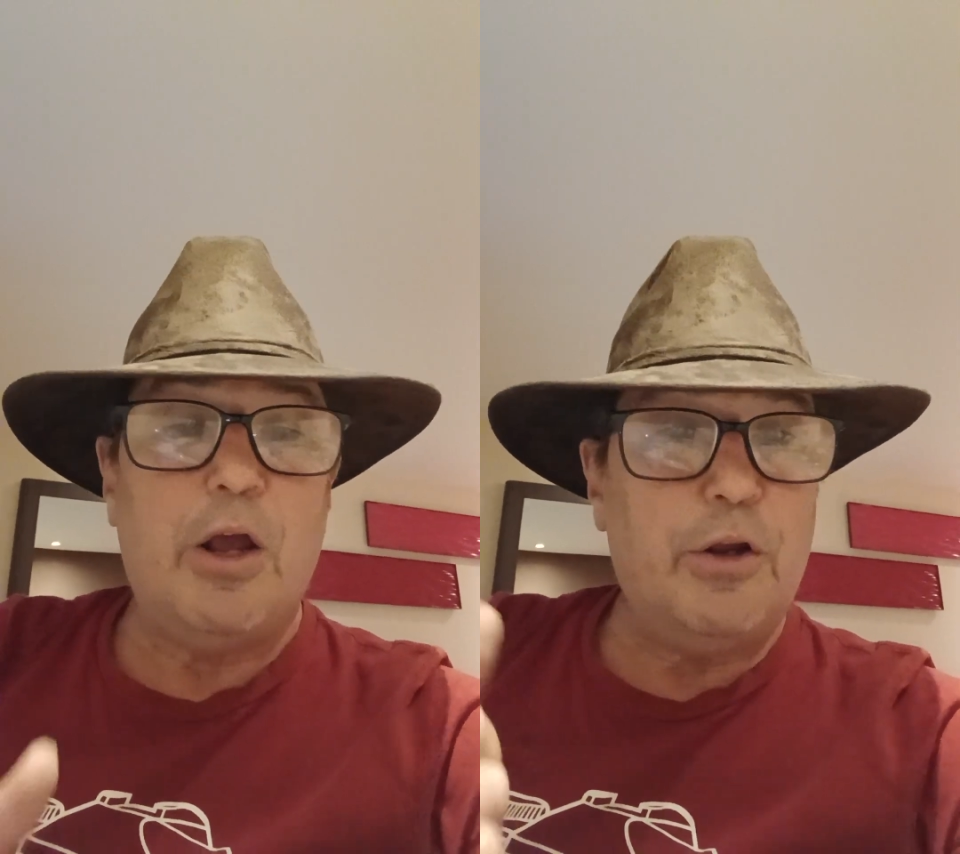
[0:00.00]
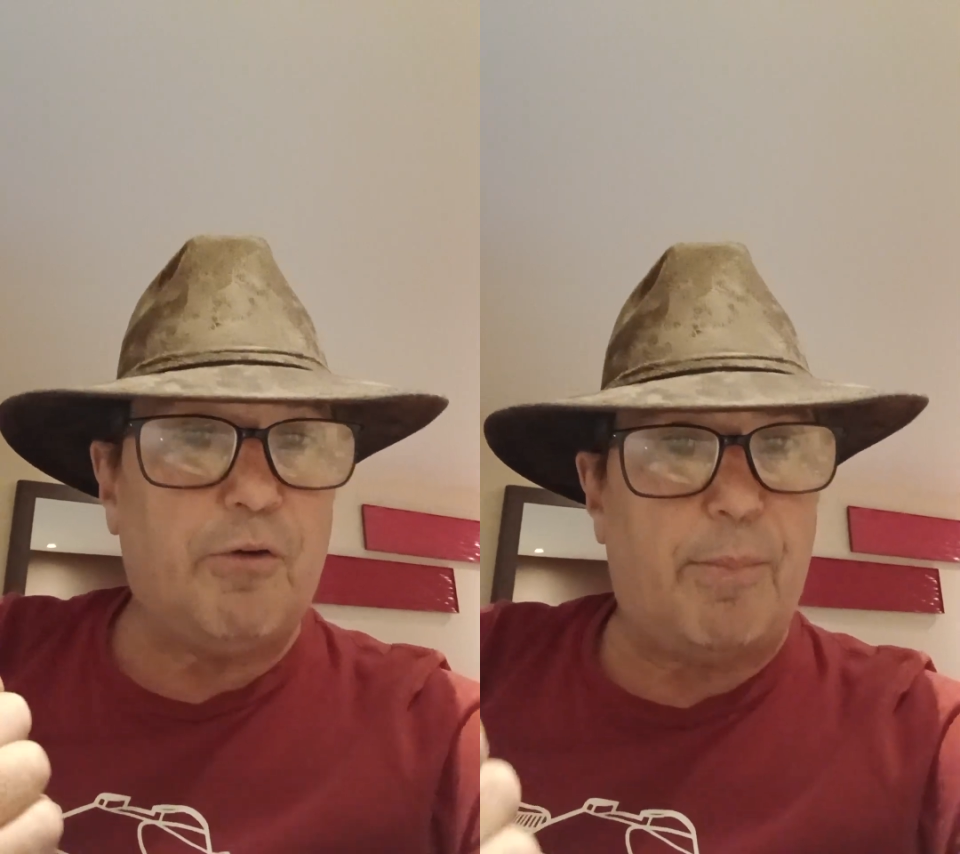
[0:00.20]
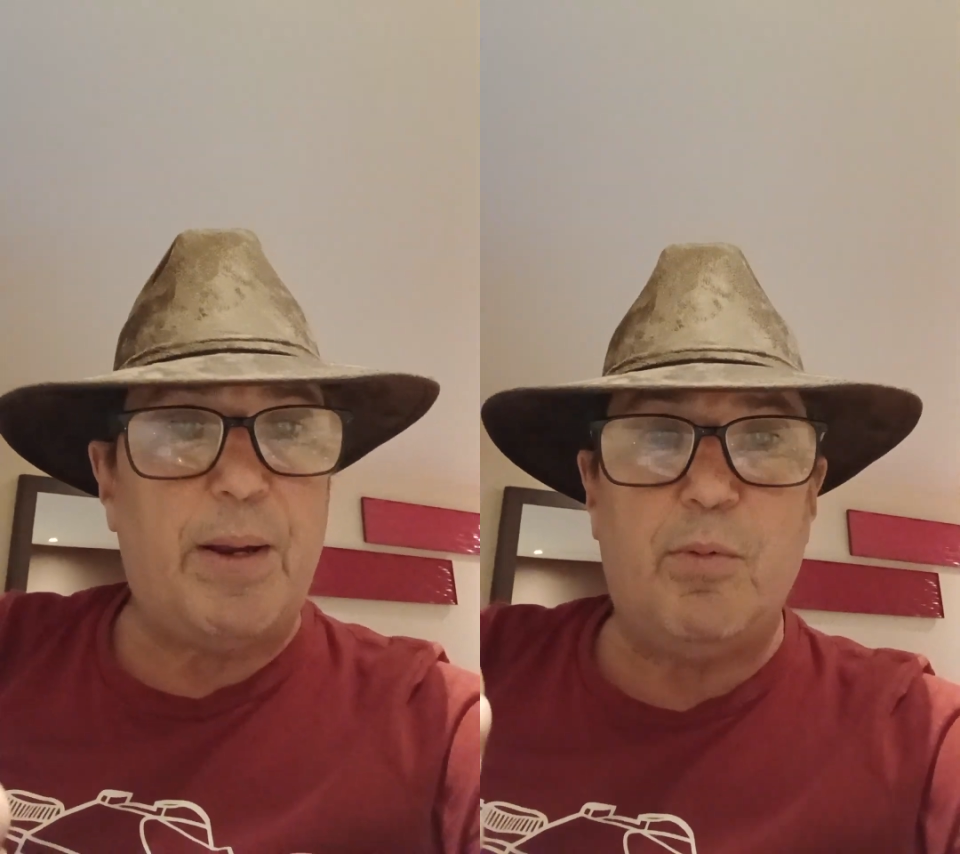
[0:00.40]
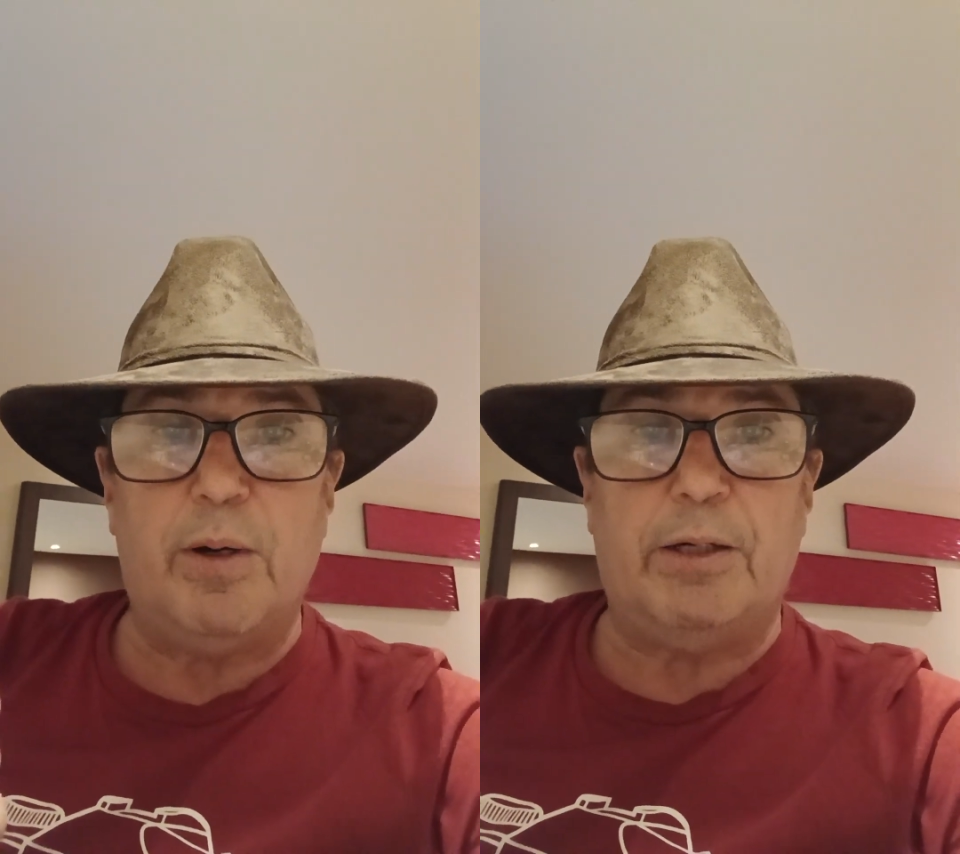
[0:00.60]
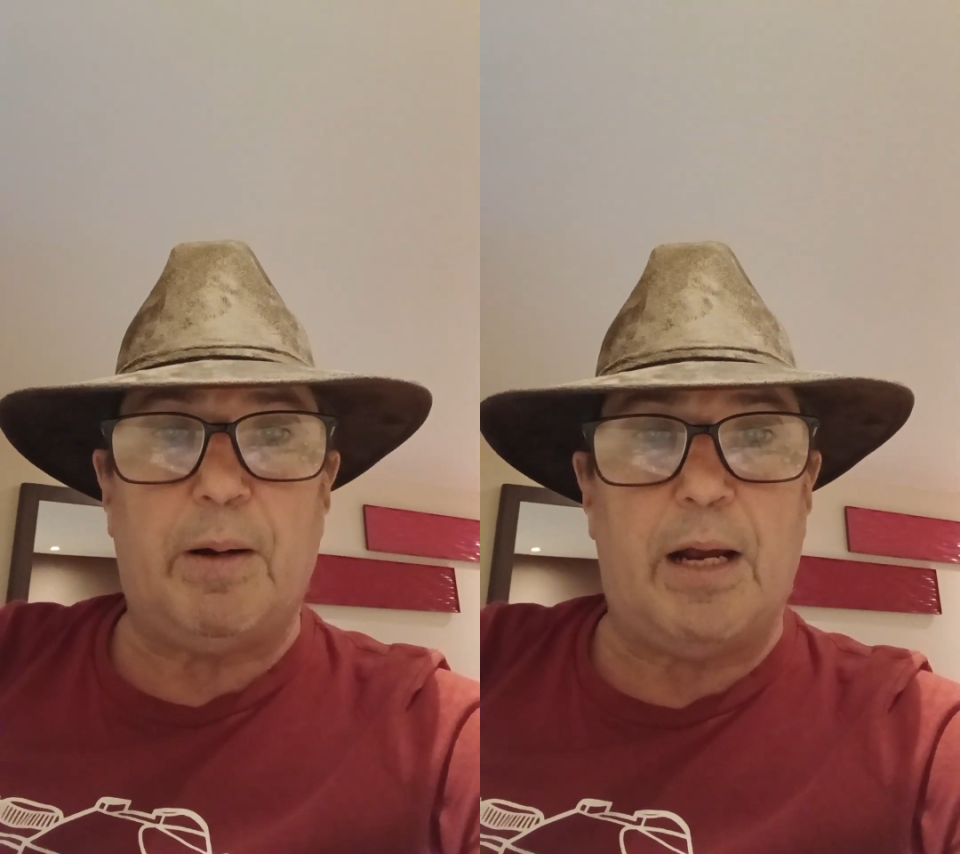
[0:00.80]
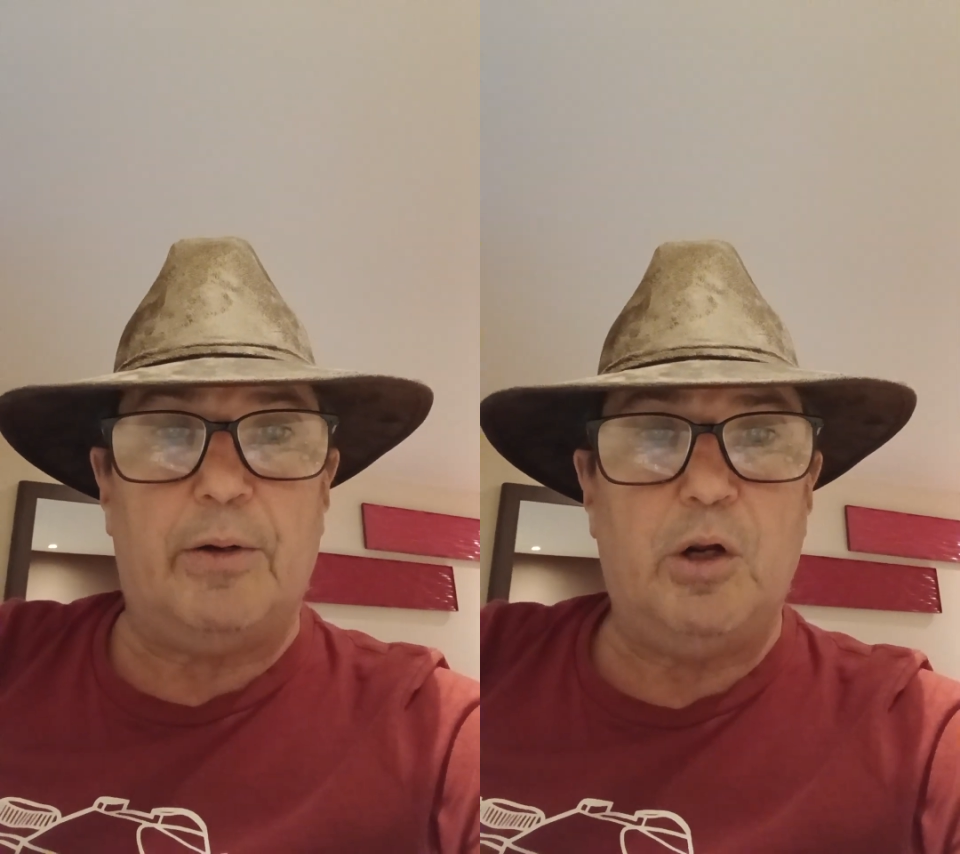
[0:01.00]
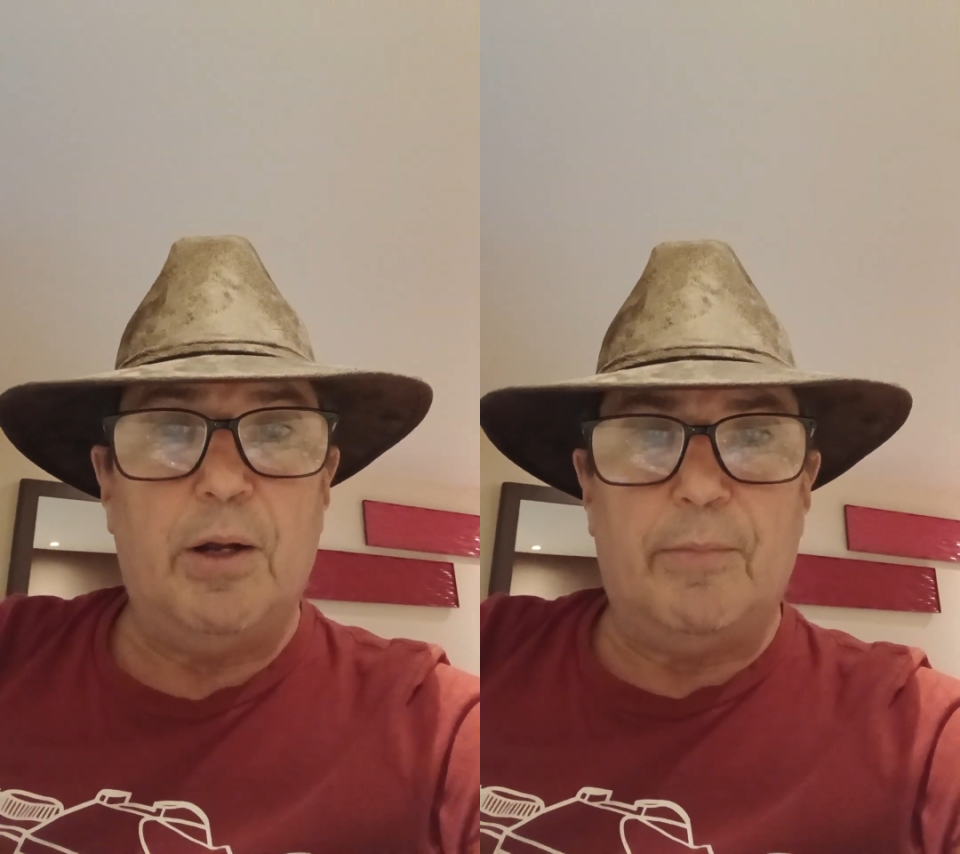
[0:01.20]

you've got people running around